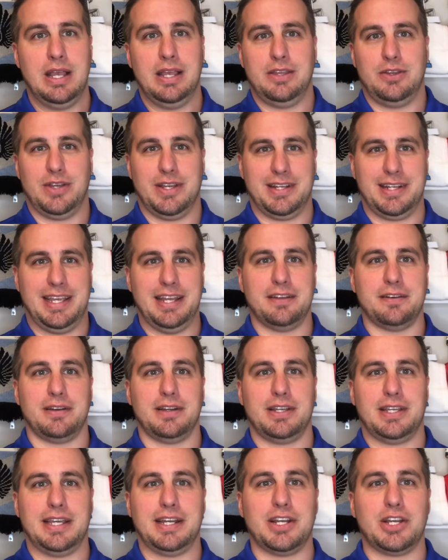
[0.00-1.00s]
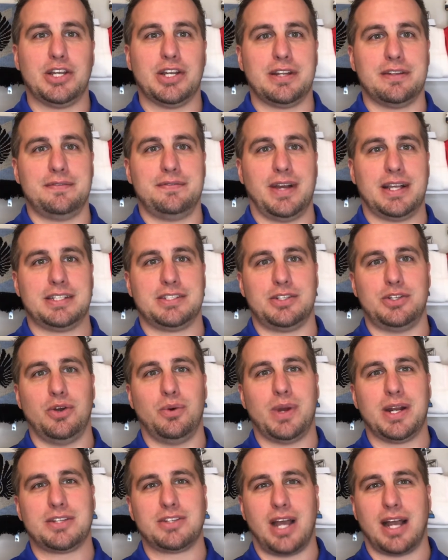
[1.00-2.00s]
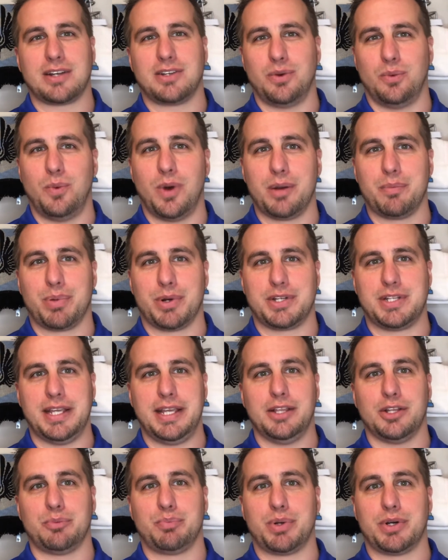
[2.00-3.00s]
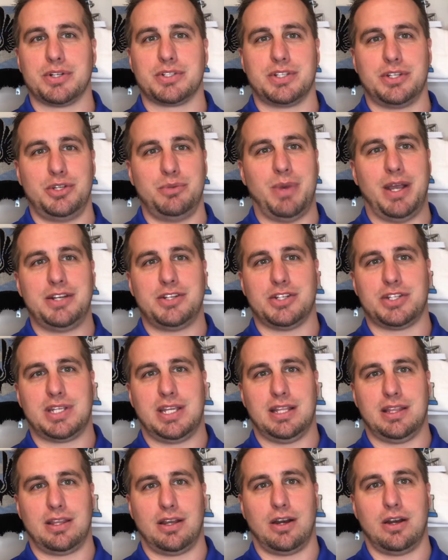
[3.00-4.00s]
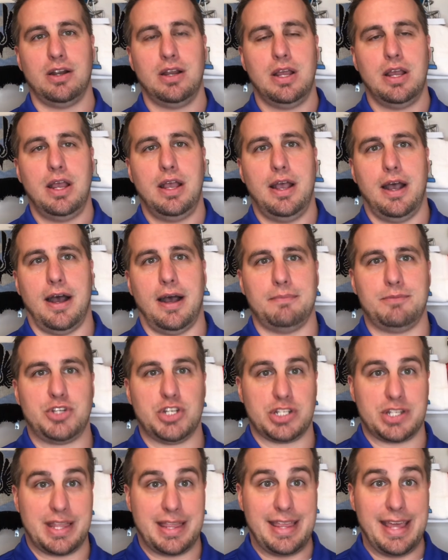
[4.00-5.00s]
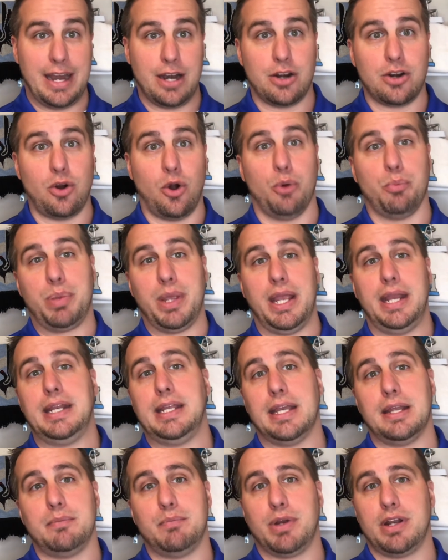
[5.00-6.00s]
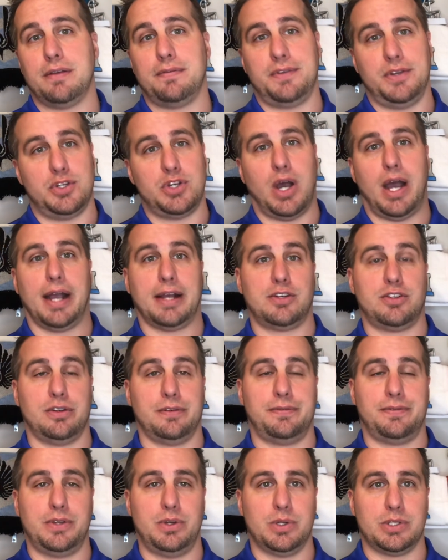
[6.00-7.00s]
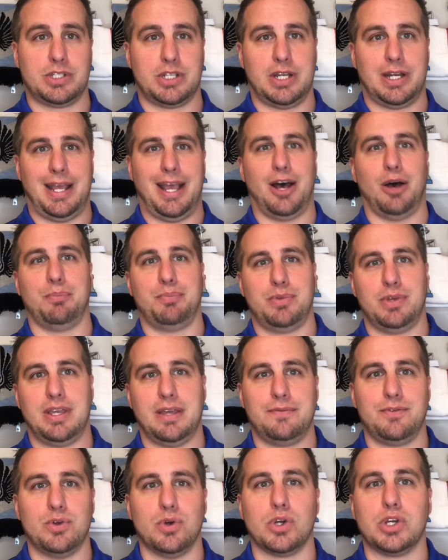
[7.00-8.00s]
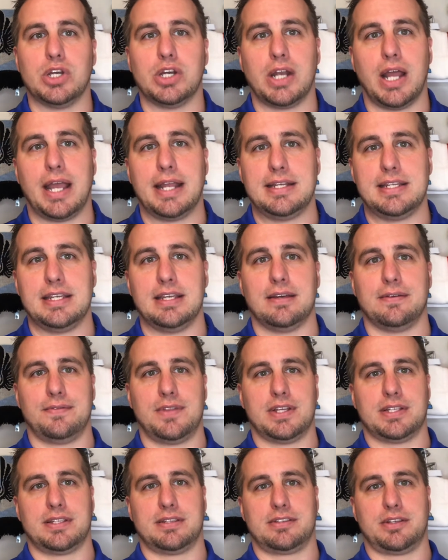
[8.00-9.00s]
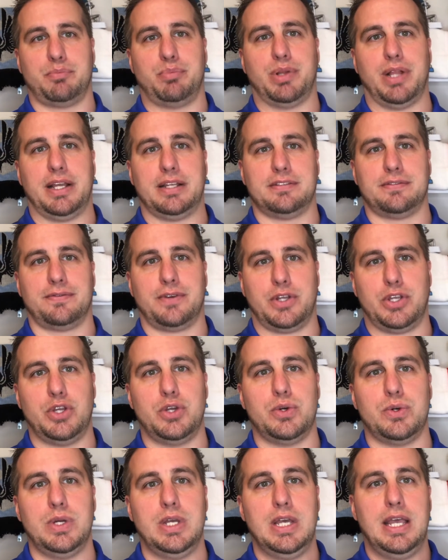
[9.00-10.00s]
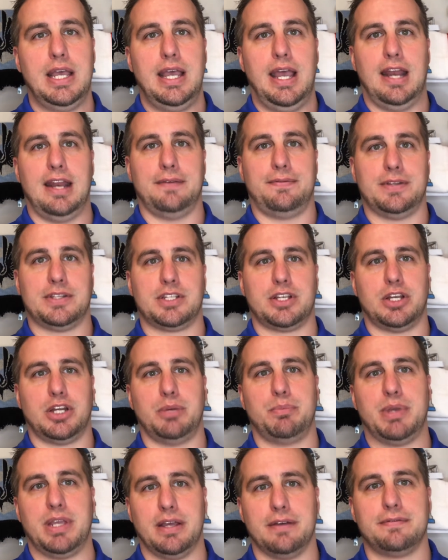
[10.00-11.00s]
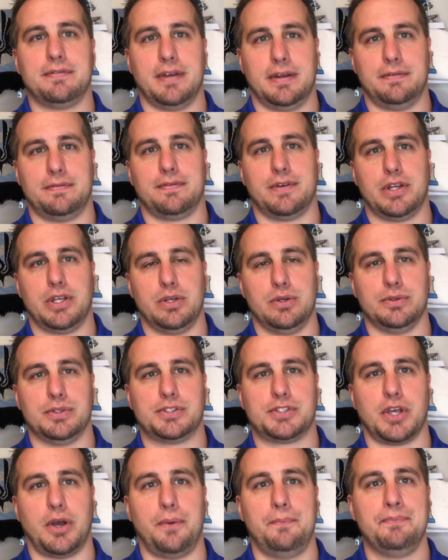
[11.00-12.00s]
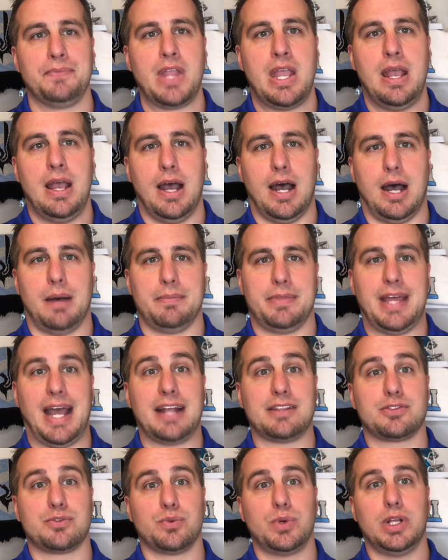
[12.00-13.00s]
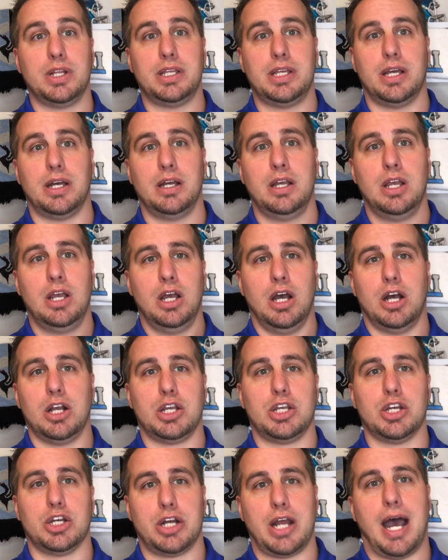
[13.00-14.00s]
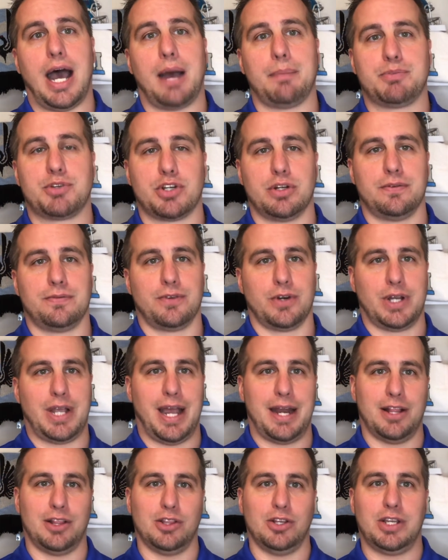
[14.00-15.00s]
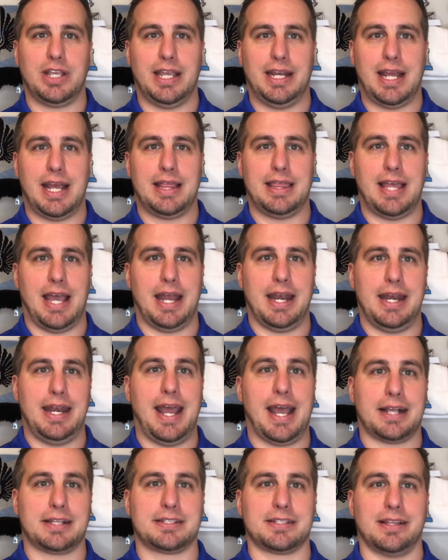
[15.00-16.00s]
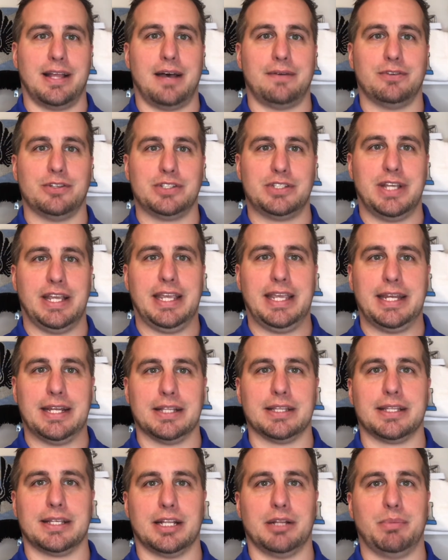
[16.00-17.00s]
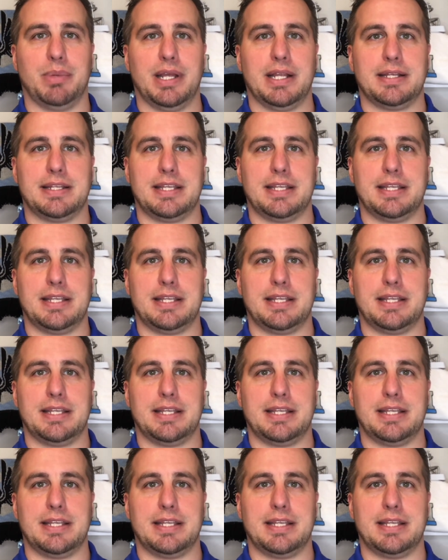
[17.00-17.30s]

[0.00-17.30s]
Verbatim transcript: You can get a, get a good advice. You don't want to talk to one particular person. You might just get their, um, just their opinion, but if you talk to a few, it's going to help give you a good idea if this is a place for you and if it's going to be a fit for you. So um, that's really a, a good option for kind of looking at that next level, digging a little bit